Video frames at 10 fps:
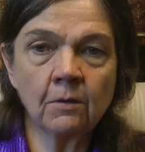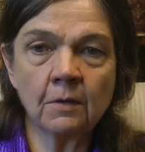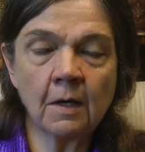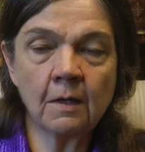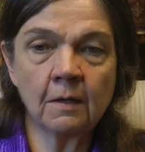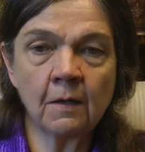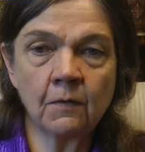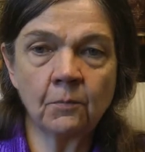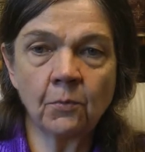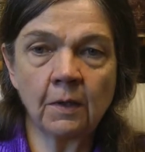are not on
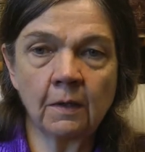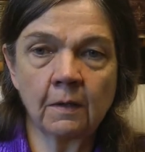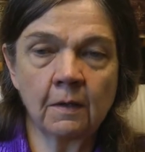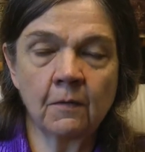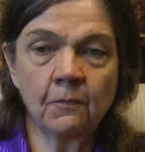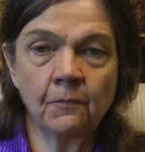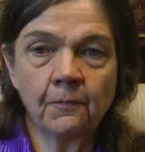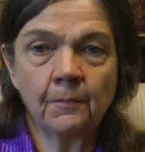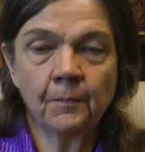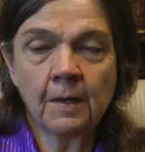the brink of
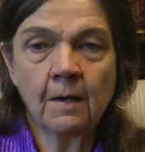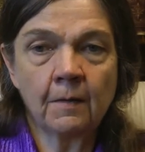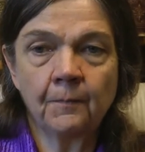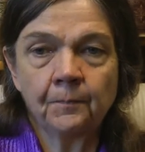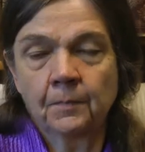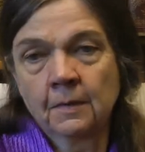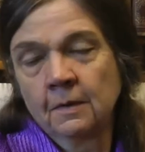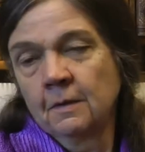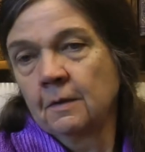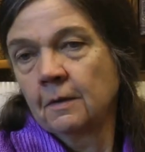
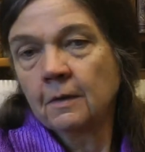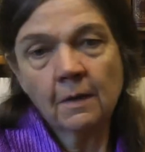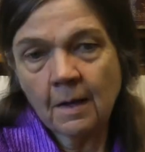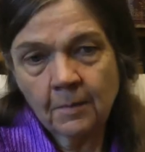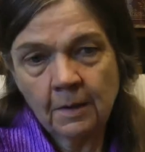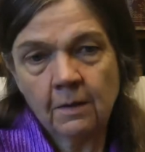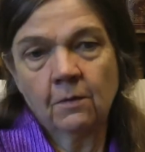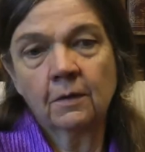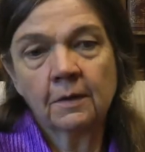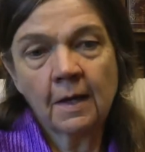calamity
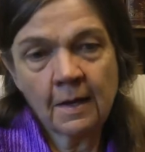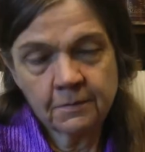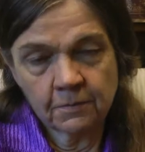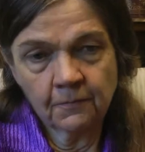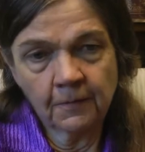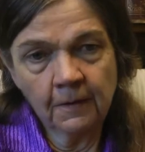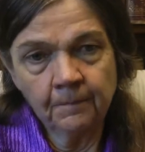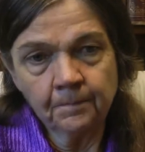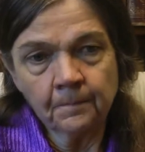or catastrophe,